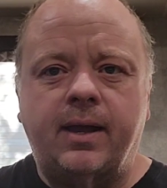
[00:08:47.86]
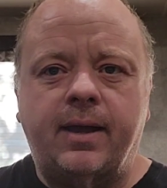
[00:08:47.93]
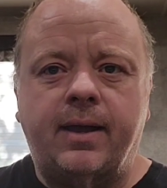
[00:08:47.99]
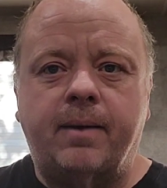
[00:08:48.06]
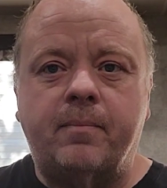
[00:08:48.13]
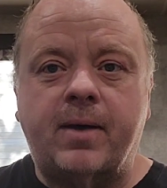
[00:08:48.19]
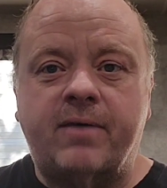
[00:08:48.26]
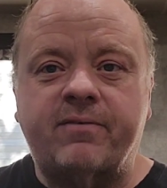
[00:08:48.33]

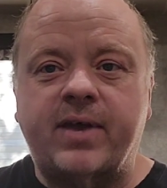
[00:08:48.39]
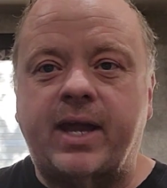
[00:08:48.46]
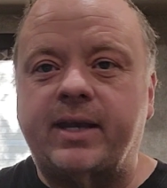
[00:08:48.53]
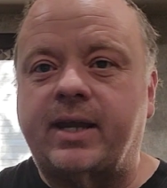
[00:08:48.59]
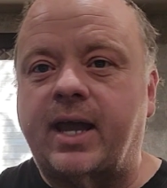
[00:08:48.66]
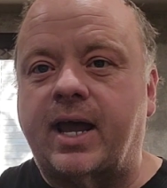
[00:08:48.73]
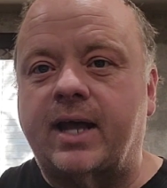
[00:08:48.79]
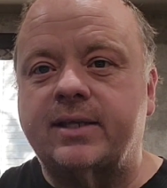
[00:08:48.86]
I've
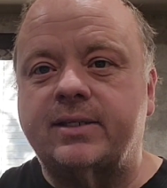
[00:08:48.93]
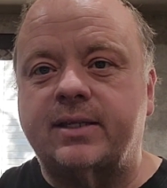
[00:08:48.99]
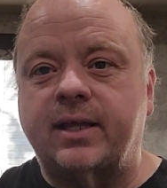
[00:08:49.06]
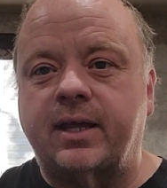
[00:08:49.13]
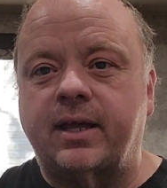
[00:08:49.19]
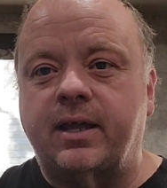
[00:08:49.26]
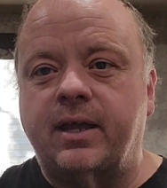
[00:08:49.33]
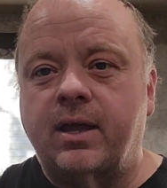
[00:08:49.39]
had guys
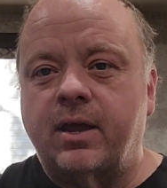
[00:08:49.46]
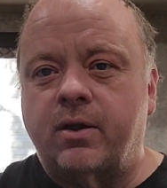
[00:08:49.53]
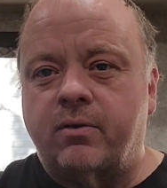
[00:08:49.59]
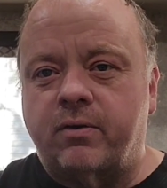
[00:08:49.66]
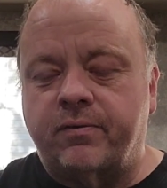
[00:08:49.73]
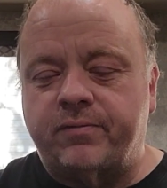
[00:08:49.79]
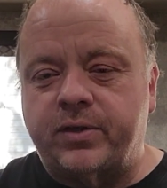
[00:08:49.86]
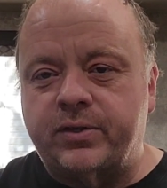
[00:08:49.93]
that
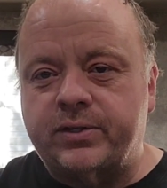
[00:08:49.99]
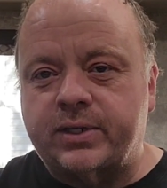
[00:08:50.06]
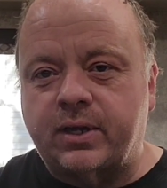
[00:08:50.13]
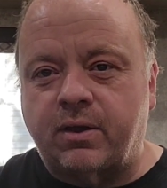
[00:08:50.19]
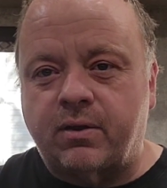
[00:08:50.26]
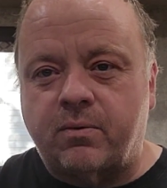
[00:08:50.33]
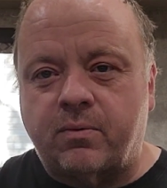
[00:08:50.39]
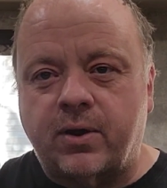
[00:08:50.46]
refused to
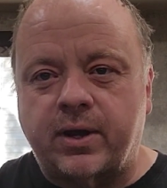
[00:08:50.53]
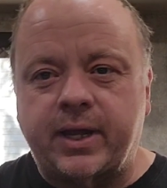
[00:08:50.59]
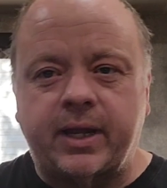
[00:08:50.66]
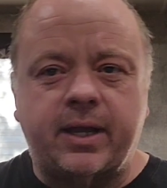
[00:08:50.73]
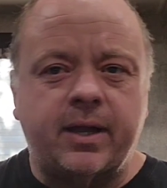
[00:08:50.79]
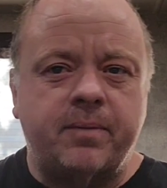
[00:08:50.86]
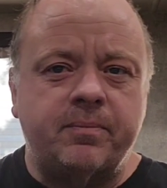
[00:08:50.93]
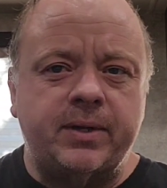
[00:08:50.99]
go to work
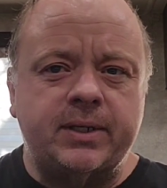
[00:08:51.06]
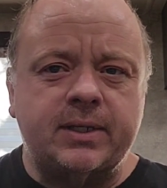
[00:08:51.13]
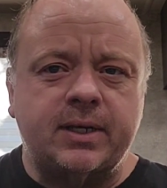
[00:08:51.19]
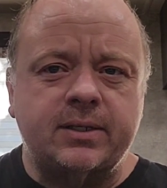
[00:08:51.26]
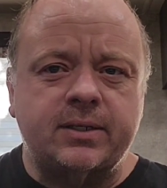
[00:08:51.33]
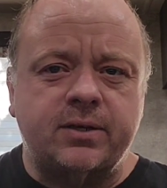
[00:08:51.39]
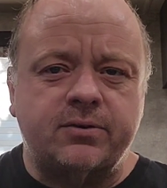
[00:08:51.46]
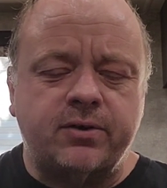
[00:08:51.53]
at companies
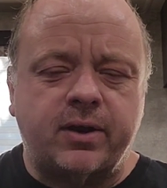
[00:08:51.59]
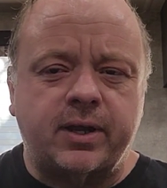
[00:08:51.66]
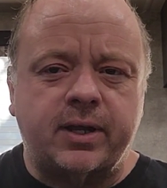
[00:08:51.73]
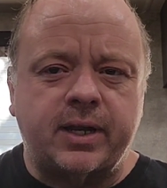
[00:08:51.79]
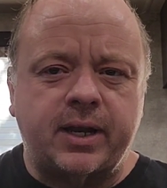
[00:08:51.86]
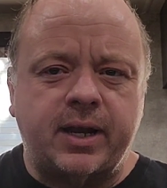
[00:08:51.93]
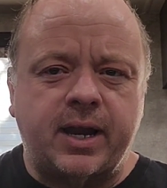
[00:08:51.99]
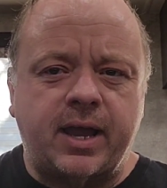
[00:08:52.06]
because the
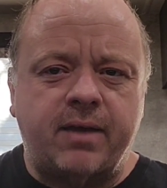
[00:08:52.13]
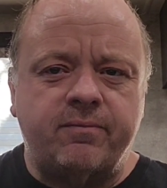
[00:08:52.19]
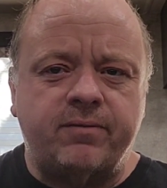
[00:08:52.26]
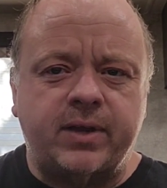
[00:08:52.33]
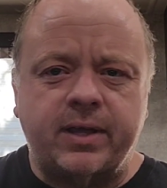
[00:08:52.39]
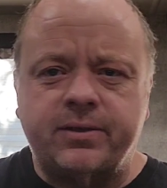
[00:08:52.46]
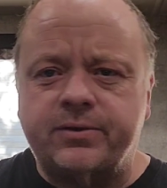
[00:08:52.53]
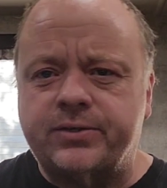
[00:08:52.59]
truck didn't have
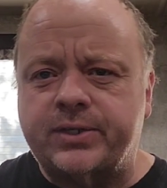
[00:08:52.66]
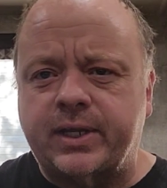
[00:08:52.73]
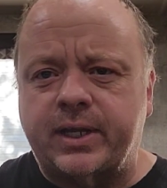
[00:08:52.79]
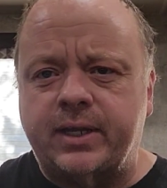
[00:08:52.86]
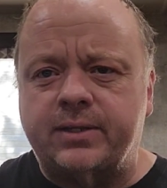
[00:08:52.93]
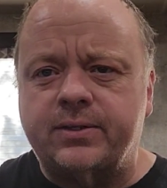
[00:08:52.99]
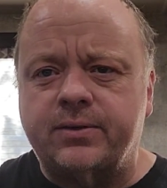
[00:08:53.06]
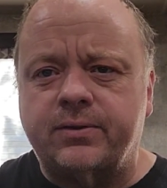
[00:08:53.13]
leather
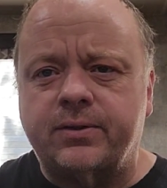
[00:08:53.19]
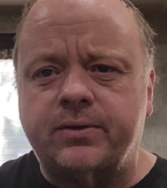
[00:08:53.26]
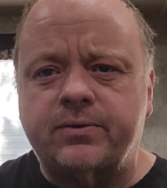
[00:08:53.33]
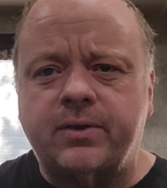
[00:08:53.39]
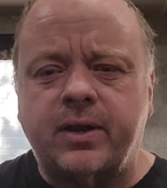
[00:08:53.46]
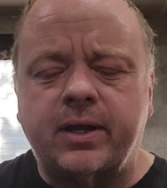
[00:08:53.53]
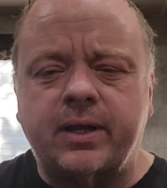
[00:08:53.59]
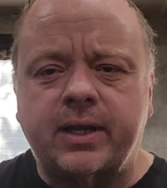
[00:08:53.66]
seats or the
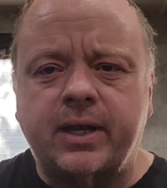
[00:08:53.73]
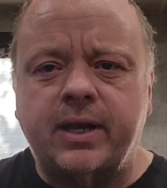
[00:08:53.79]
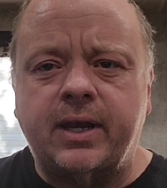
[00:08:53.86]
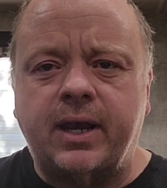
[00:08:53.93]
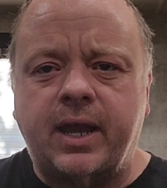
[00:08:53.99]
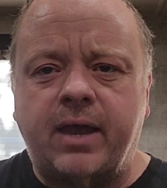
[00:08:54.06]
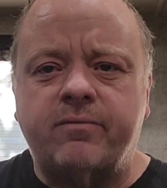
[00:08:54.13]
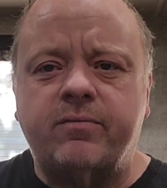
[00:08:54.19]
truck
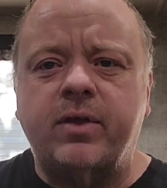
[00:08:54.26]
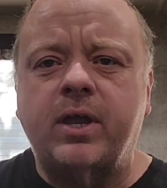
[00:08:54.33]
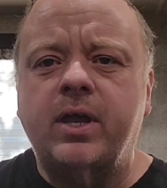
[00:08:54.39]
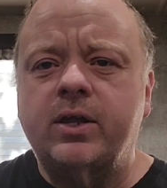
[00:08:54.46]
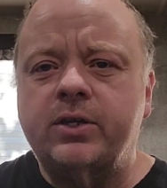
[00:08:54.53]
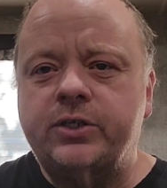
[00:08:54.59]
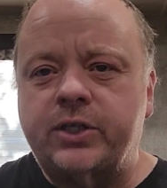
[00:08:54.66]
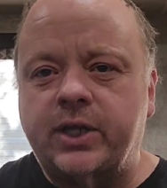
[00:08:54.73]
didn't have
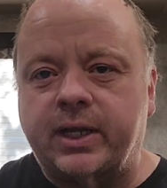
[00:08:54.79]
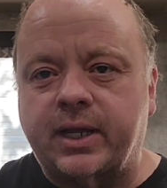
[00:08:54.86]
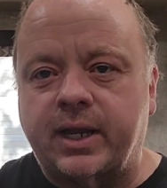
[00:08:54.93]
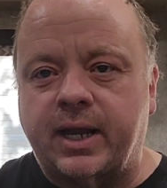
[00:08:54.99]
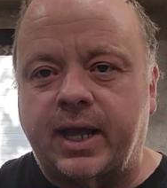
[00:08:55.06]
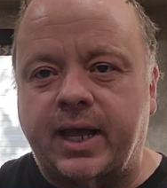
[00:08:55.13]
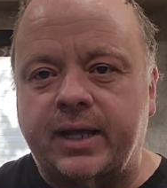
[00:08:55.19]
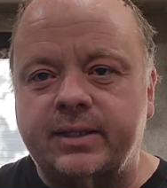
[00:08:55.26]

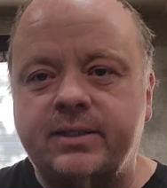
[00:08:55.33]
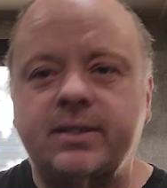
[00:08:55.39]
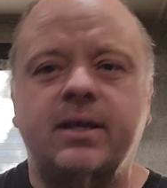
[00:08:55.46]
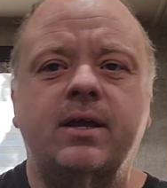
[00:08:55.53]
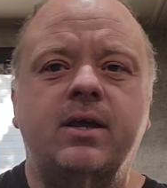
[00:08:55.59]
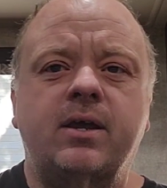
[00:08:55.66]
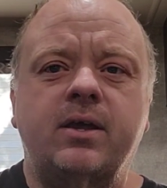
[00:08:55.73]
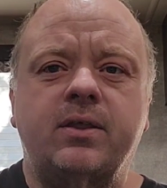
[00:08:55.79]
chicken lights.
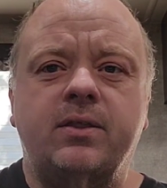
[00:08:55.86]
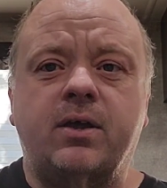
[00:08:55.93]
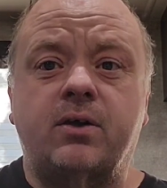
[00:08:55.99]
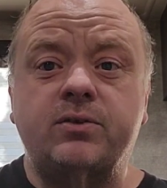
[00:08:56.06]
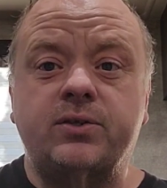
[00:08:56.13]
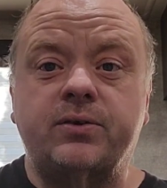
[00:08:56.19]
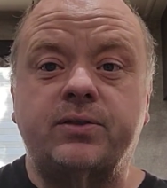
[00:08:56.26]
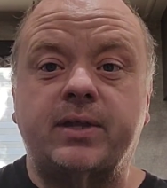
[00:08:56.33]

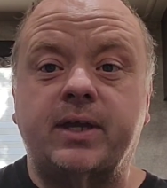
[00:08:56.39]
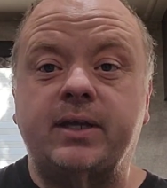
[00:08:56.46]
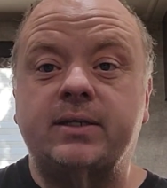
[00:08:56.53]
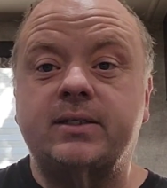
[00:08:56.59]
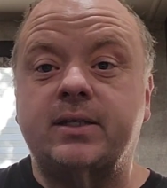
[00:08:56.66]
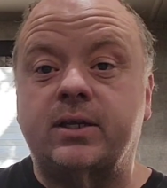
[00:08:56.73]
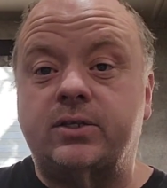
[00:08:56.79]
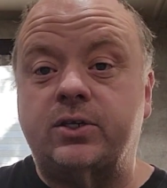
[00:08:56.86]
Those are
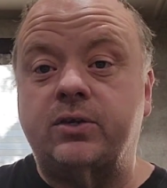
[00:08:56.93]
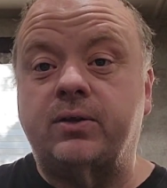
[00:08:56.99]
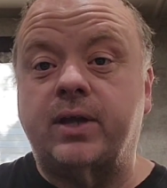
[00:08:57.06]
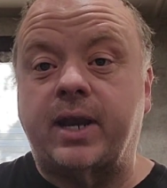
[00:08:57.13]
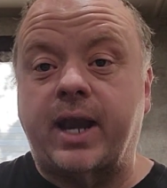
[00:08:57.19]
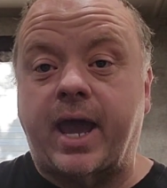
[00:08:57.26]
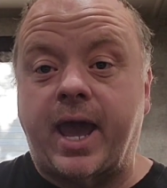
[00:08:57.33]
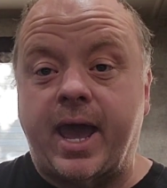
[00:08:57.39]
things that you
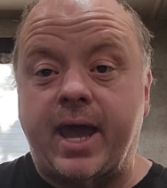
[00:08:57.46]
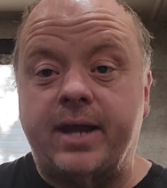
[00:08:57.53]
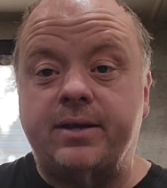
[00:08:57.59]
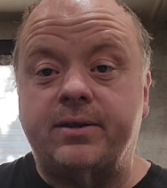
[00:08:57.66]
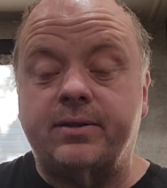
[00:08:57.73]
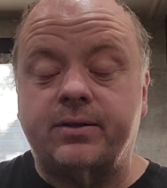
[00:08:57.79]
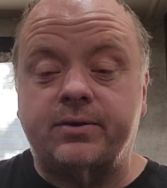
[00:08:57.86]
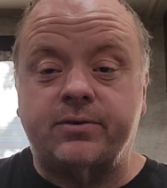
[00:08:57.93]
can
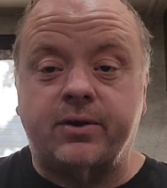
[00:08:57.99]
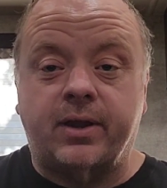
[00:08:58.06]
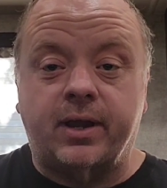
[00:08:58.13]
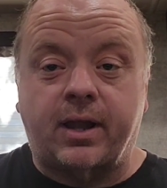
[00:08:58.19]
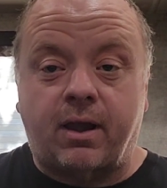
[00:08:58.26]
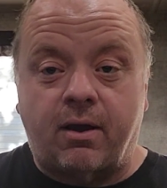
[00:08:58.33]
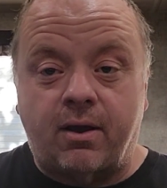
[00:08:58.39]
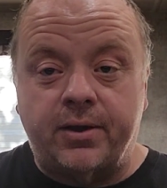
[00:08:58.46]
add to the
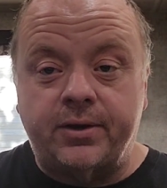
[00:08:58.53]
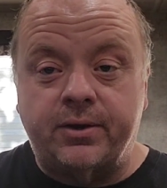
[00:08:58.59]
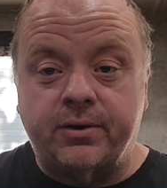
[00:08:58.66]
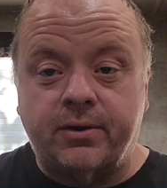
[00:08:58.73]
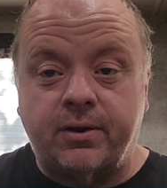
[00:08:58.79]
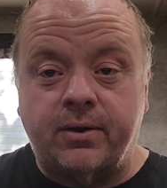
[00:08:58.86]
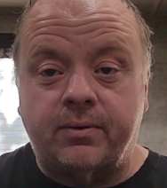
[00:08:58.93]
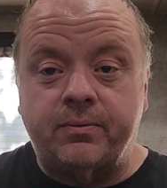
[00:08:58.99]
truck on
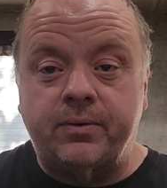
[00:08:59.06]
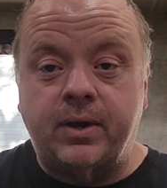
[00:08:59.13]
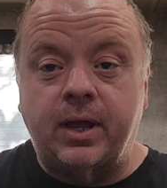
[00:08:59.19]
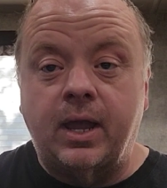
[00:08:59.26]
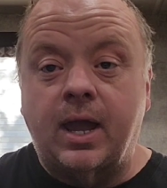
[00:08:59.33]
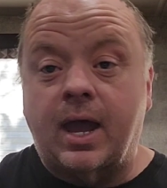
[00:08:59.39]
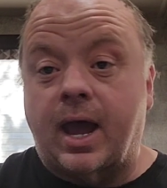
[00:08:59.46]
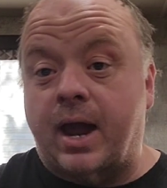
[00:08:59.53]
your own.
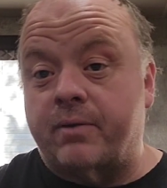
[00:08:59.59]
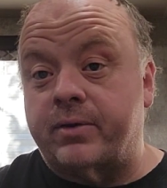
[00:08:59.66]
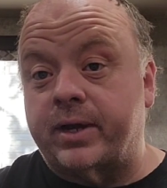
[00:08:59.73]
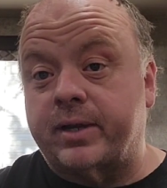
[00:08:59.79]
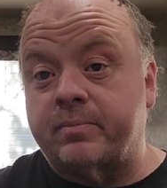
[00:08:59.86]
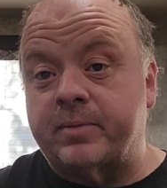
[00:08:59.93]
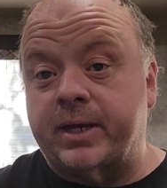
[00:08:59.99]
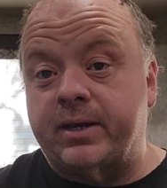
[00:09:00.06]
I
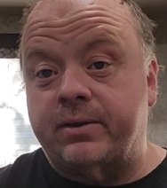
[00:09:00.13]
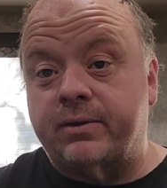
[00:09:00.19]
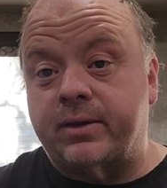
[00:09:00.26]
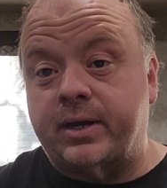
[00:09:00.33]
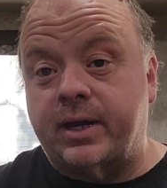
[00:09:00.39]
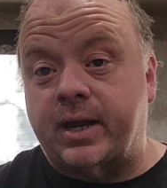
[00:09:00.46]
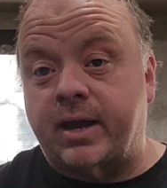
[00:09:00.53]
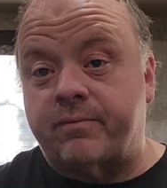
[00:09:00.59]
recommend
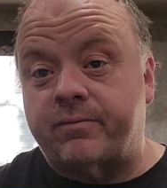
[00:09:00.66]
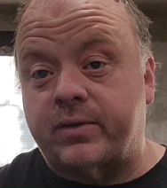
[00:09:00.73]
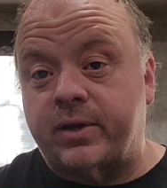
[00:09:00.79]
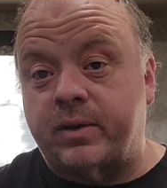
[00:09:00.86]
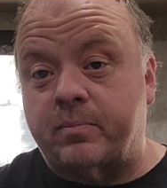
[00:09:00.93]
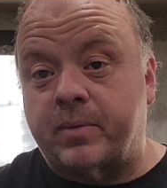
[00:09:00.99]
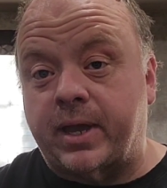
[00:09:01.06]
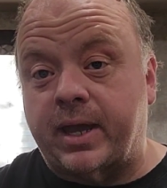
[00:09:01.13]
doing it after
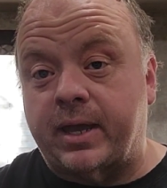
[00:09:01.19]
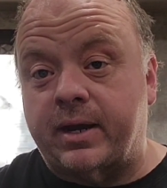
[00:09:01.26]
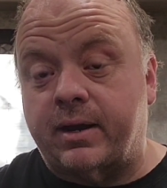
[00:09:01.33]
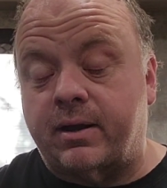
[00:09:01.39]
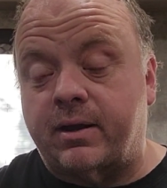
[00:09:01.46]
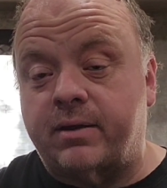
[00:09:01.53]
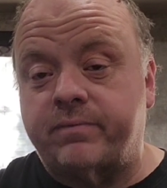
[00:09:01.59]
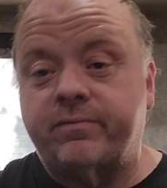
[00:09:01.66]
you pay it
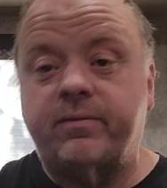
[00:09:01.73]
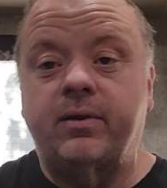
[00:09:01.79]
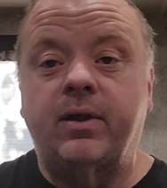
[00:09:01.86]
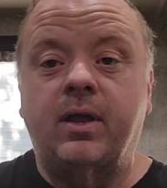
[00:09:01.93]
off,